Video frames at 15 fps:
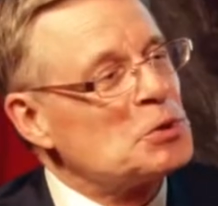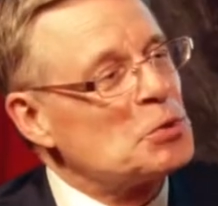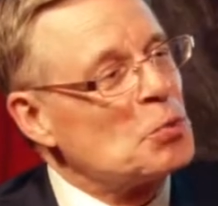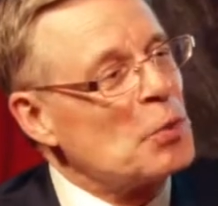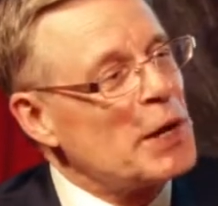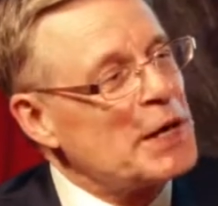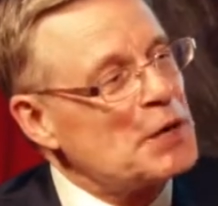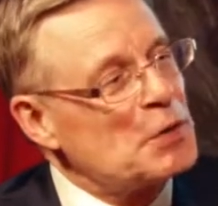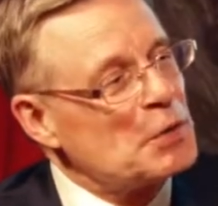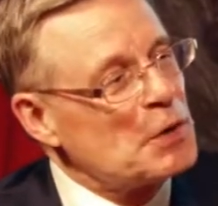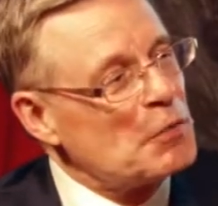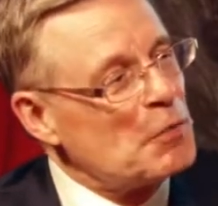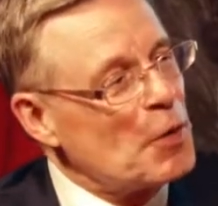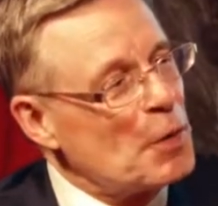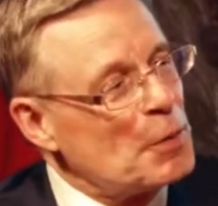to wear
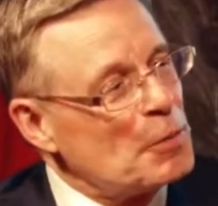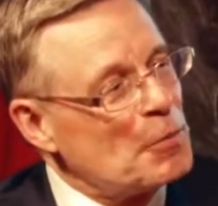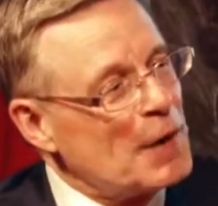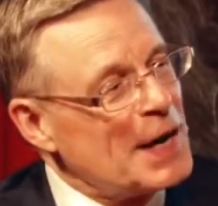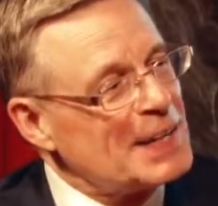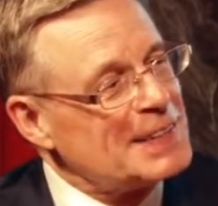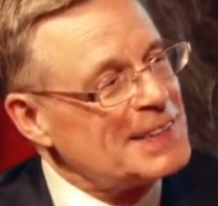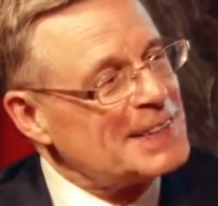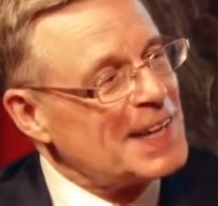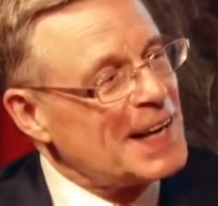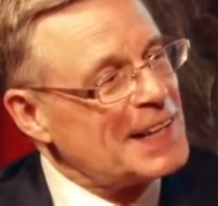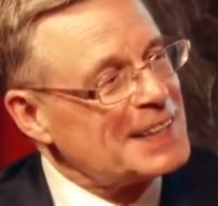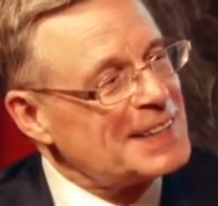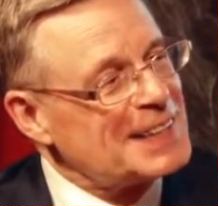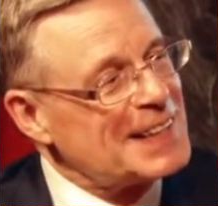uniform and ride
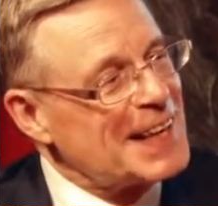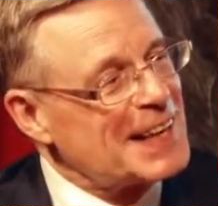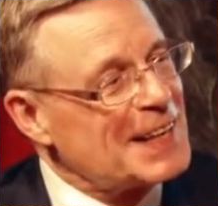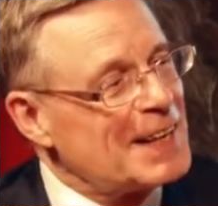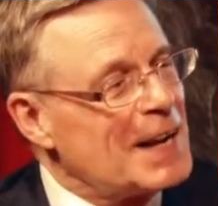side saddle.